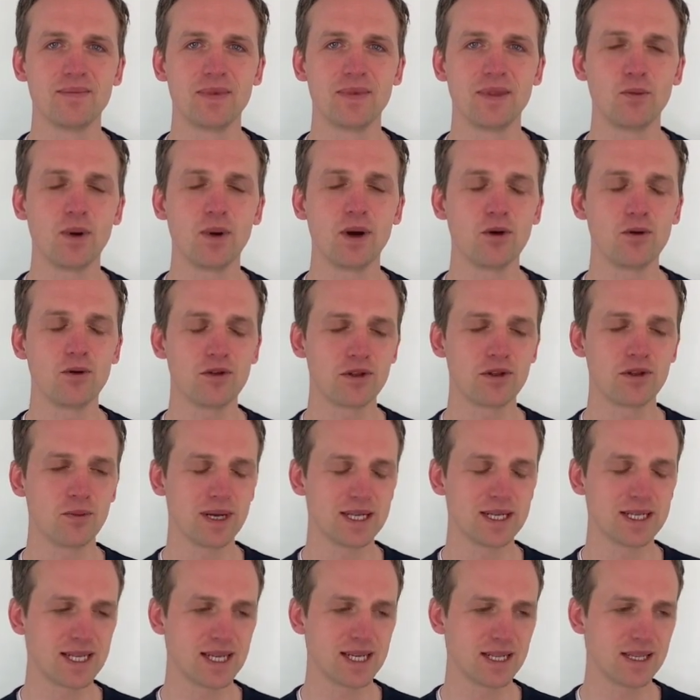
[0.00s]
One author
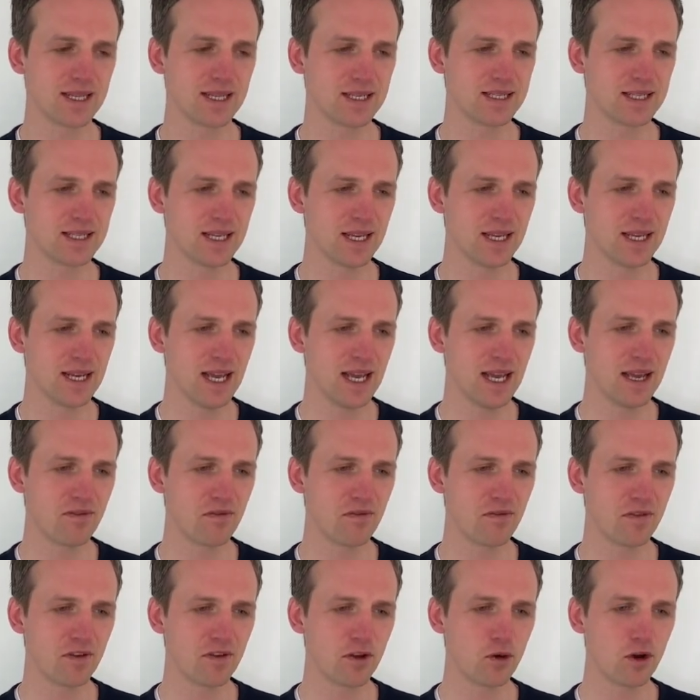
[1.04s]
once said that
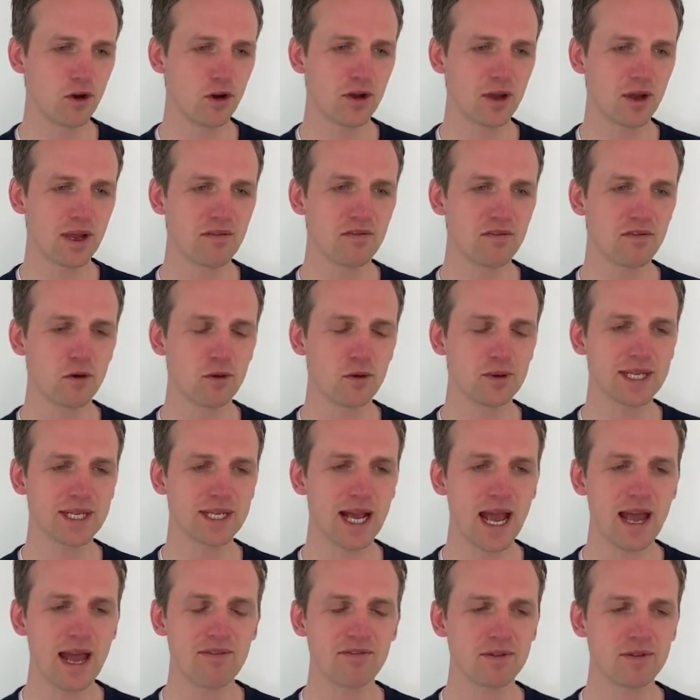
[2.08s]
if you're looking forward to
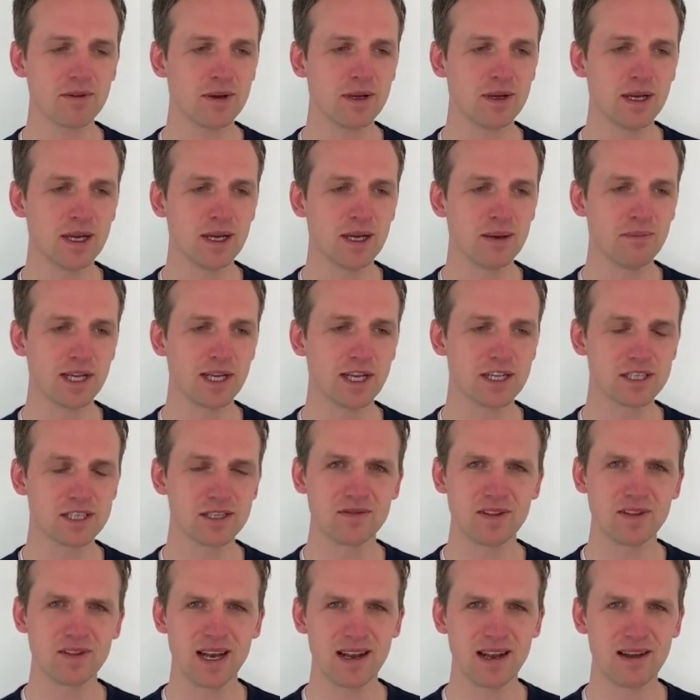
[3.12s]
heaven because
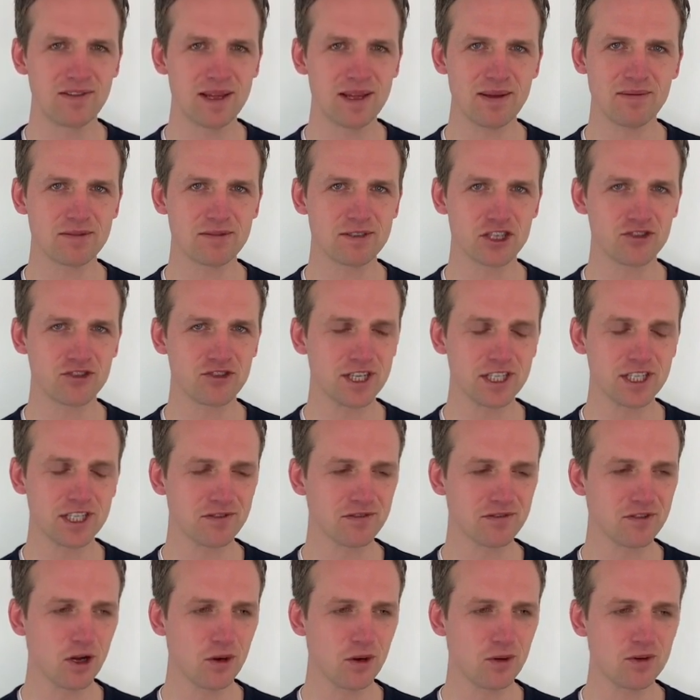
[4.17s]
of the lovely streets
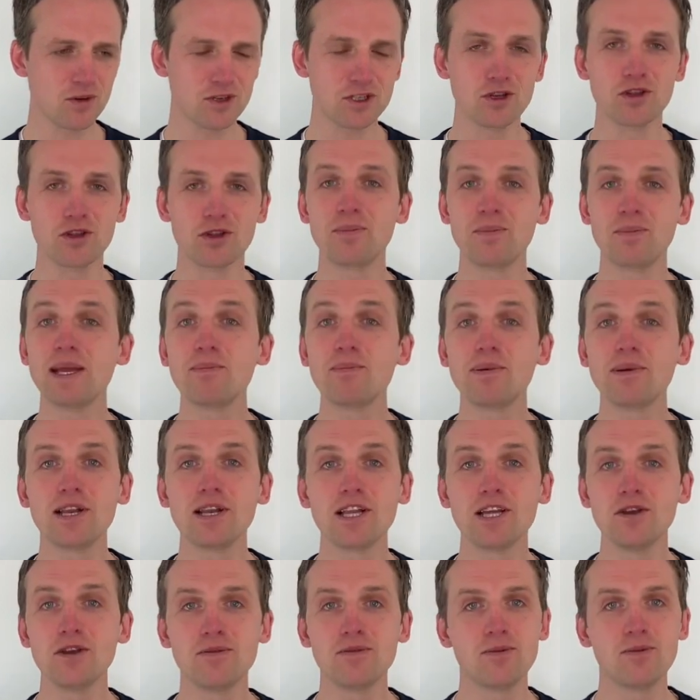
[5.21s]
of gold or the people
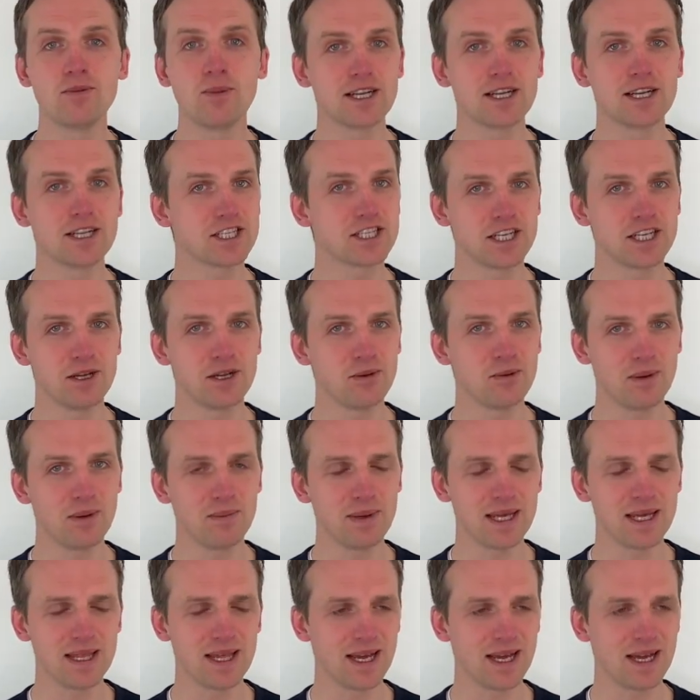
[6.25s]
you once knew will
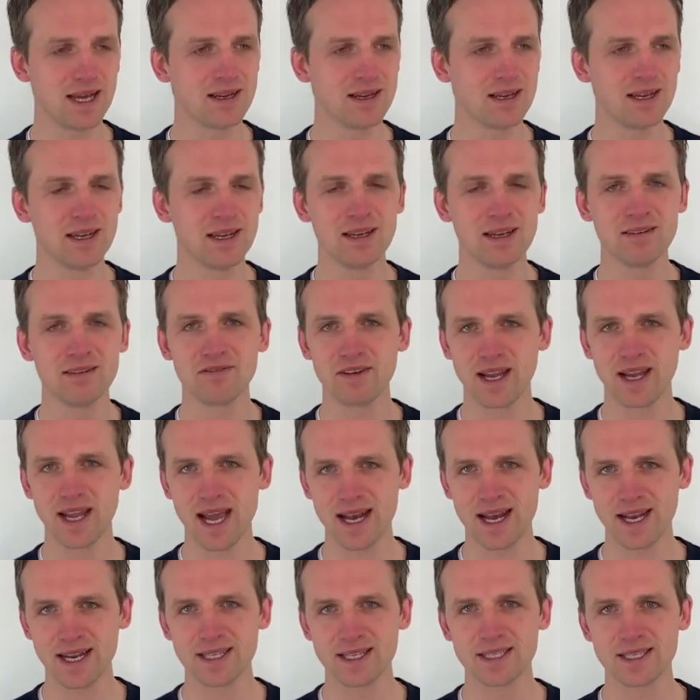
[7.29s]
be there,
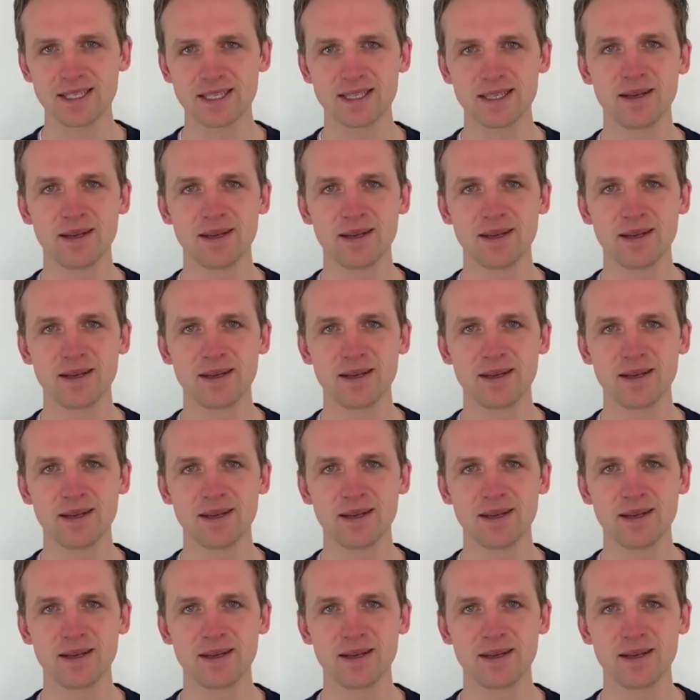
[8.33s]
forget it